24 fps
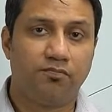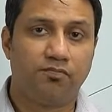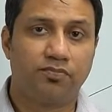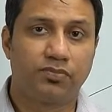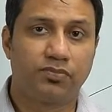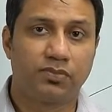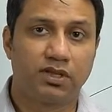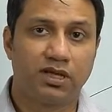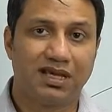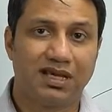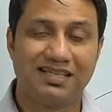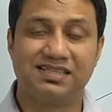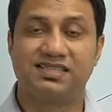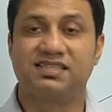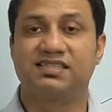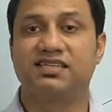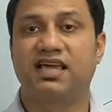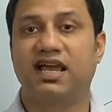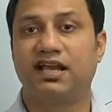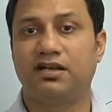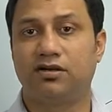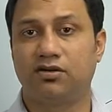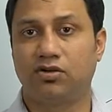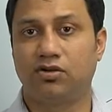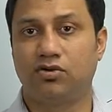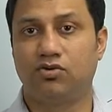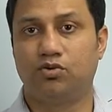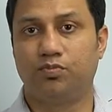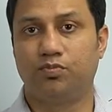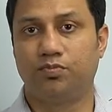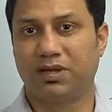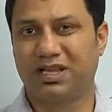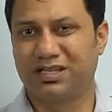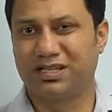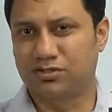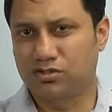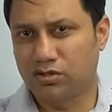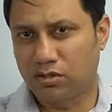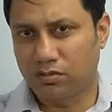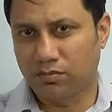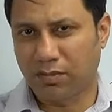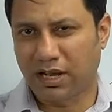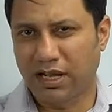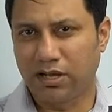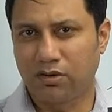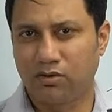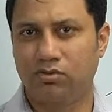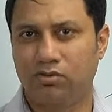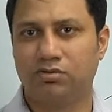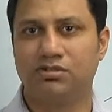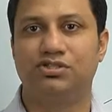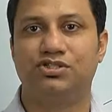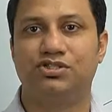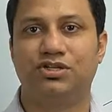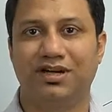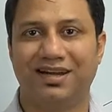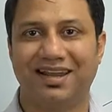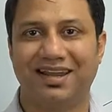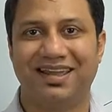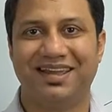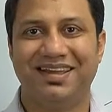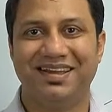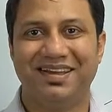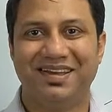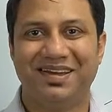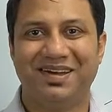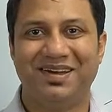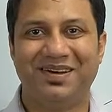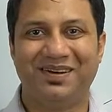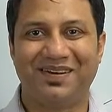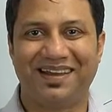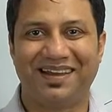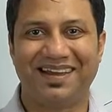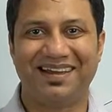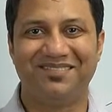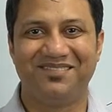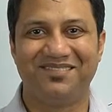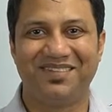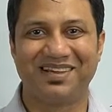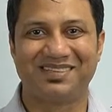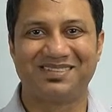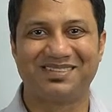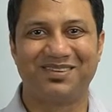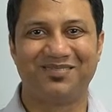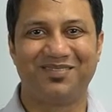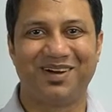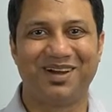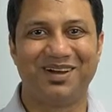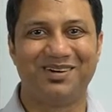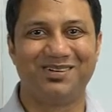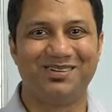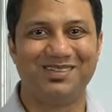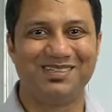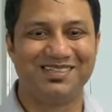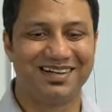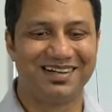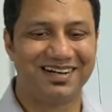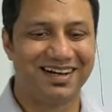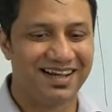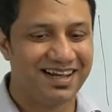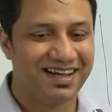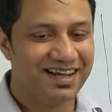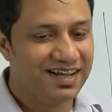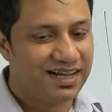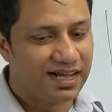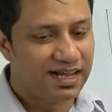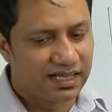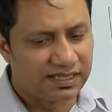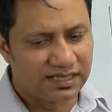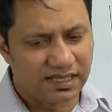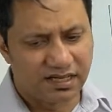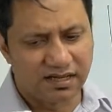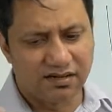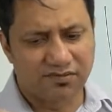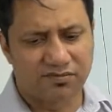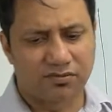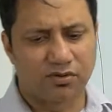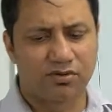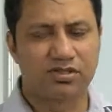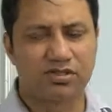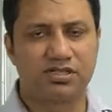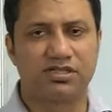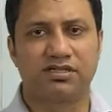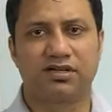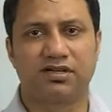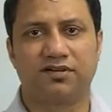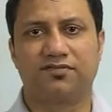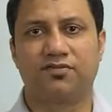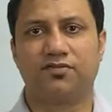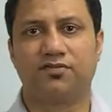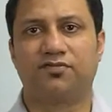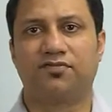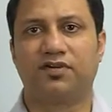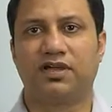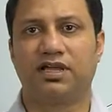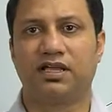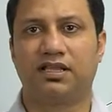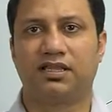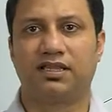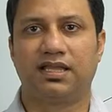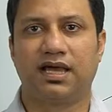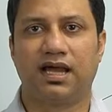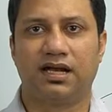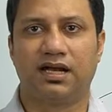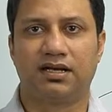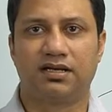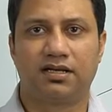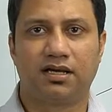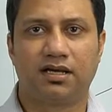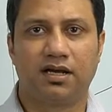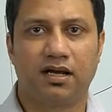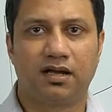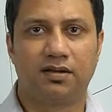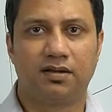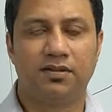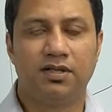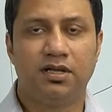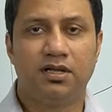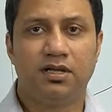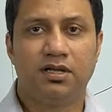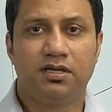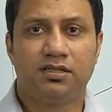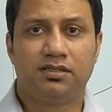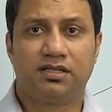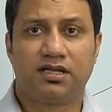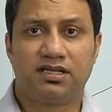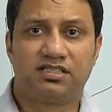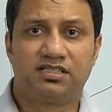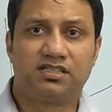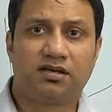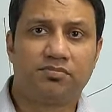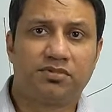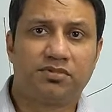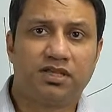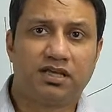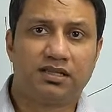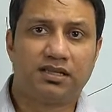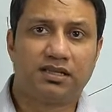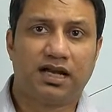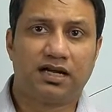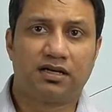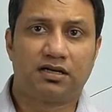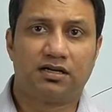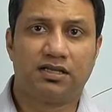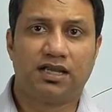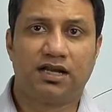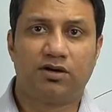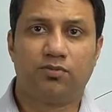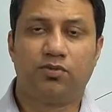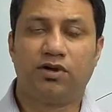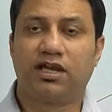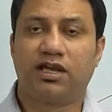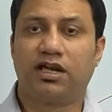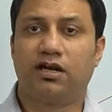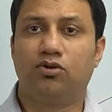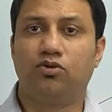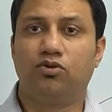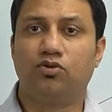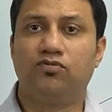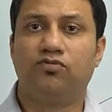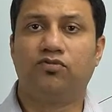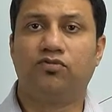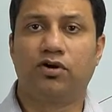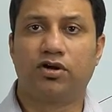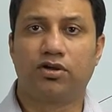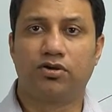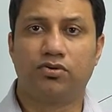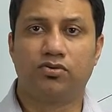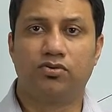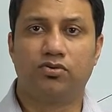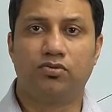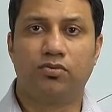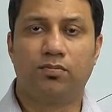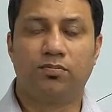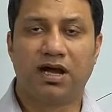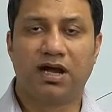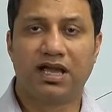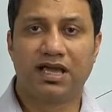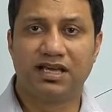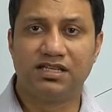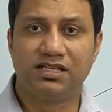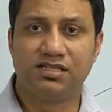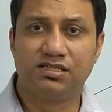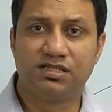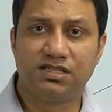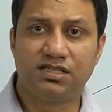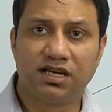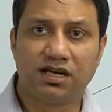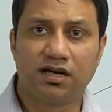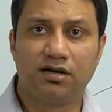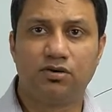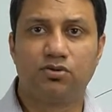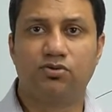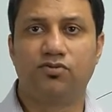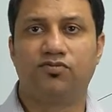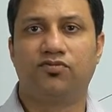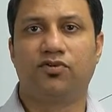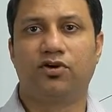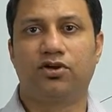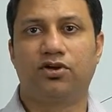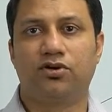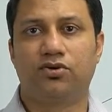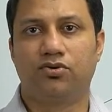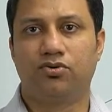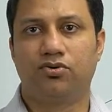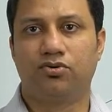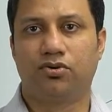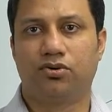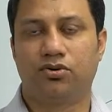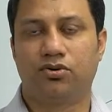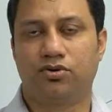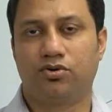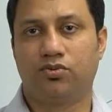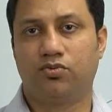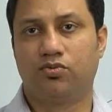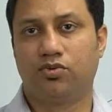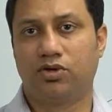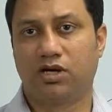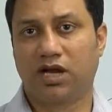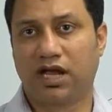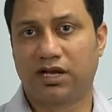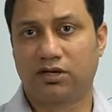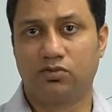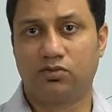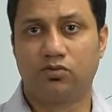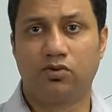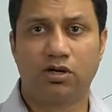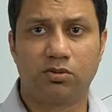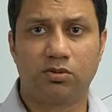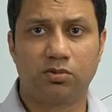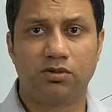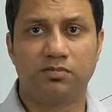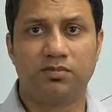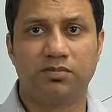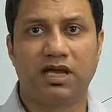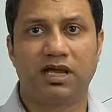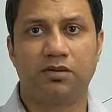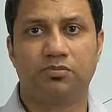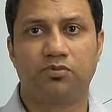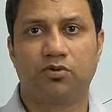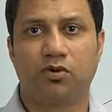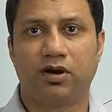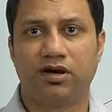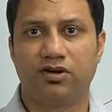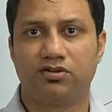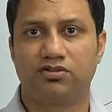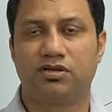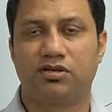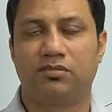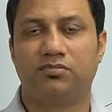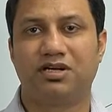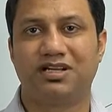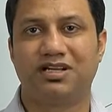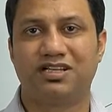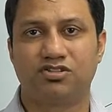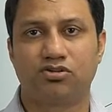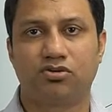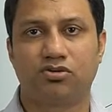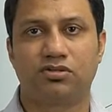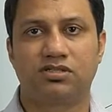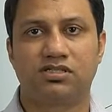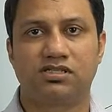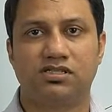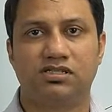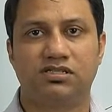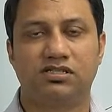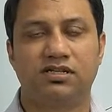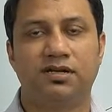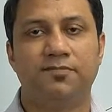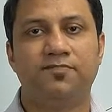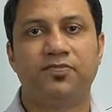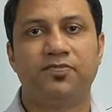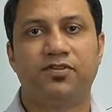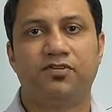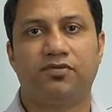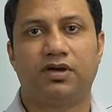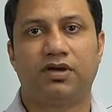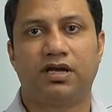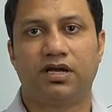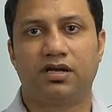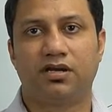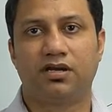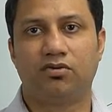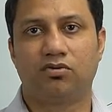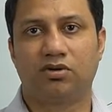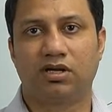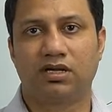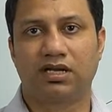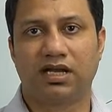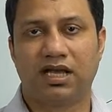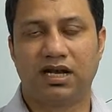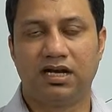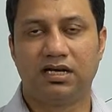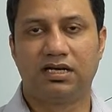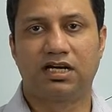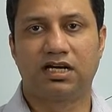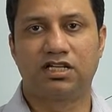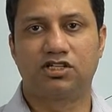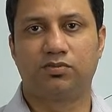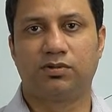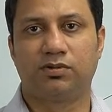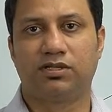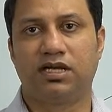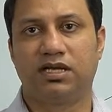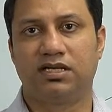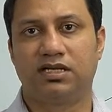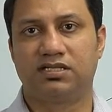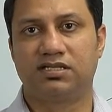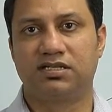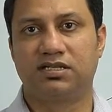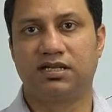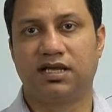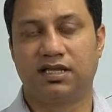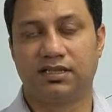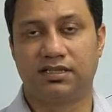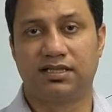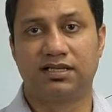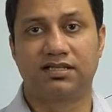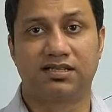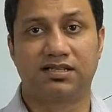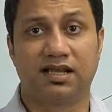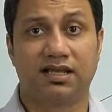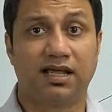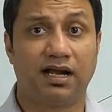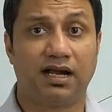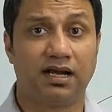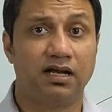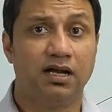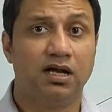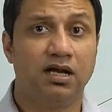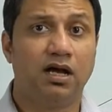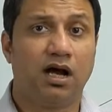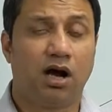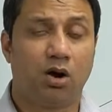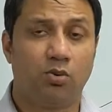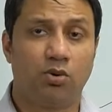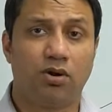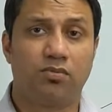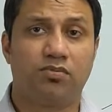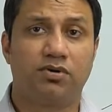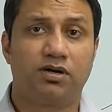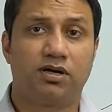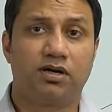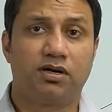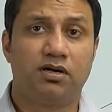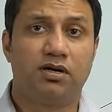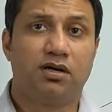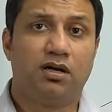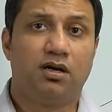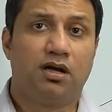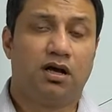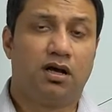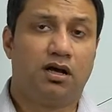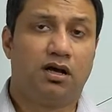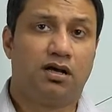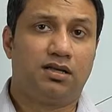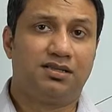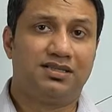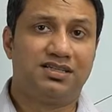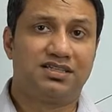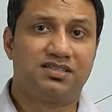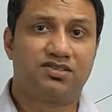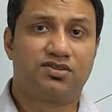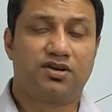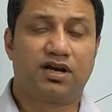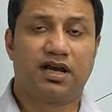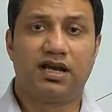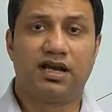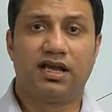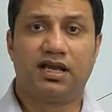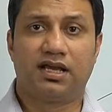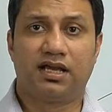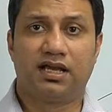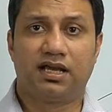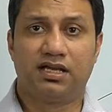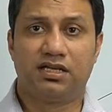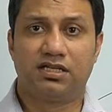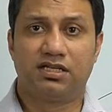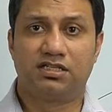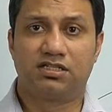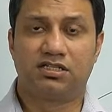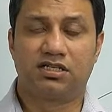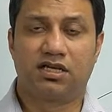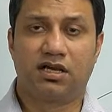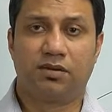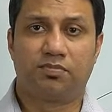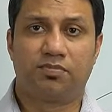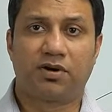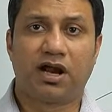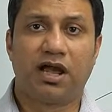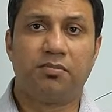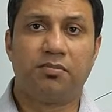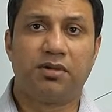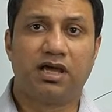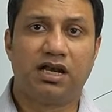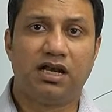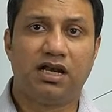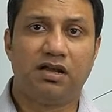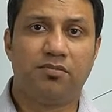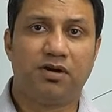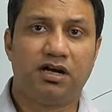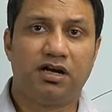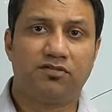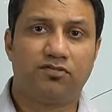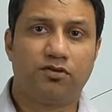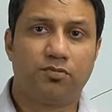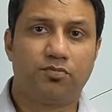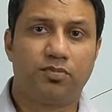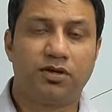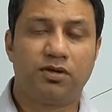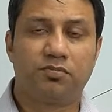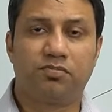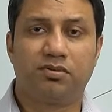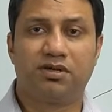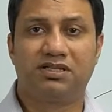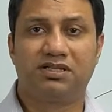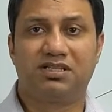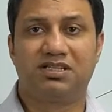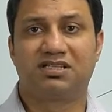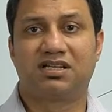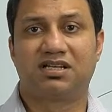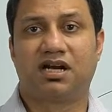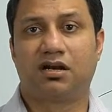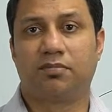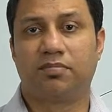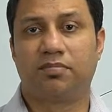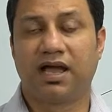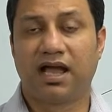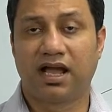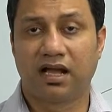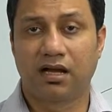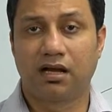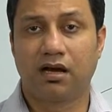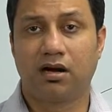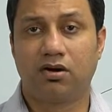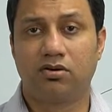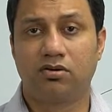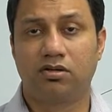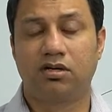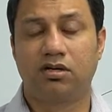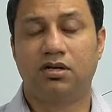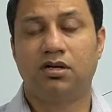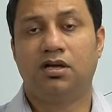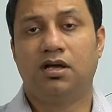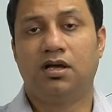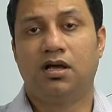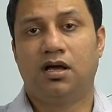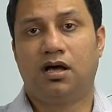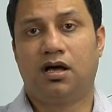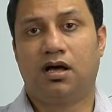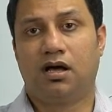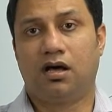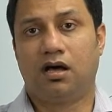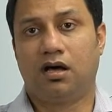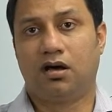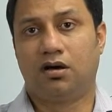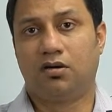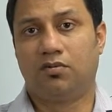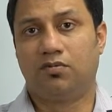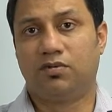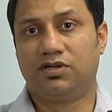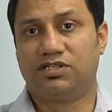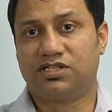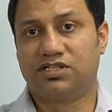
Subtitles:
insight to you based on my own journey. Okay, based on my own journey. And then of course, if you feel that there is something that we can do for you, my agency can do for you, or you would like to work with me, I'll provide you some resources wherein you can get in touch with us and things like that. However, this training is primarily meant for people in the Startup Hangout, which is